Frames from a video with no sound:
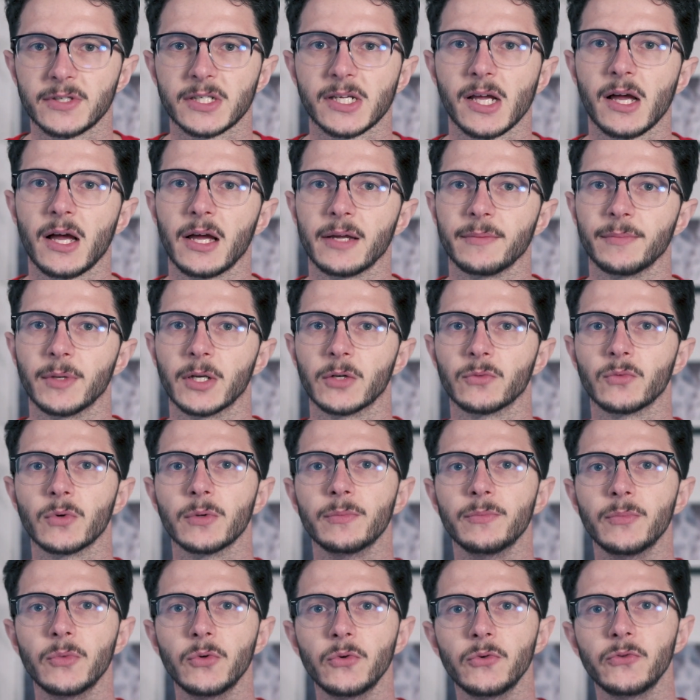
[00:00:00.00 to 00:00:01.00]
time and
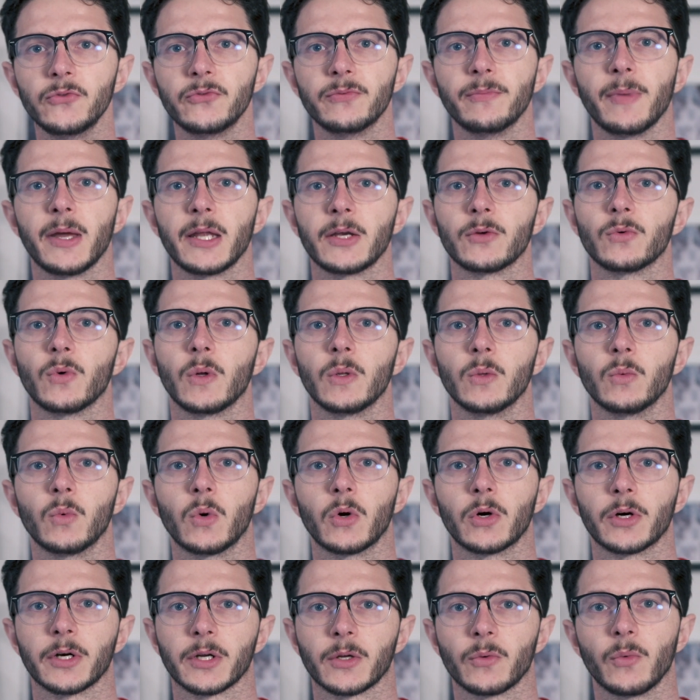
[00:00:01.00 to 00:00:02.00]
remove manual
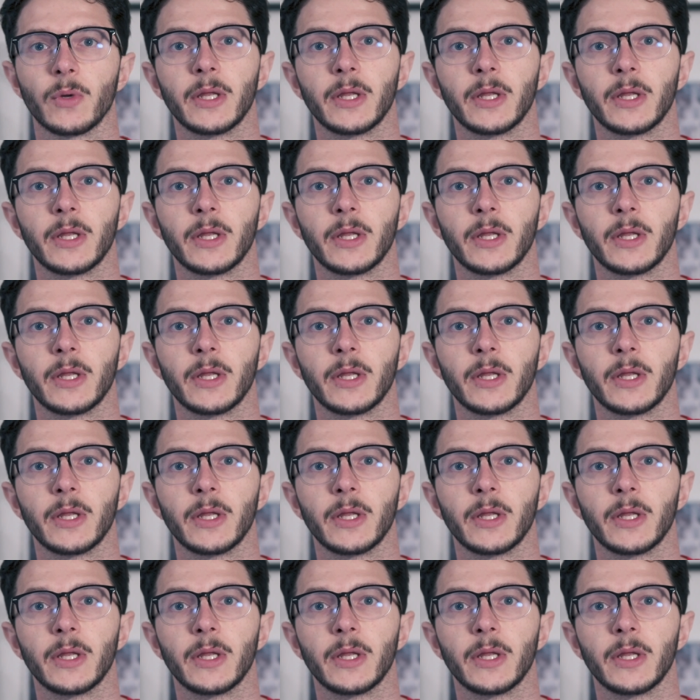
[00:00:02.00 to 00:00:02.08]
work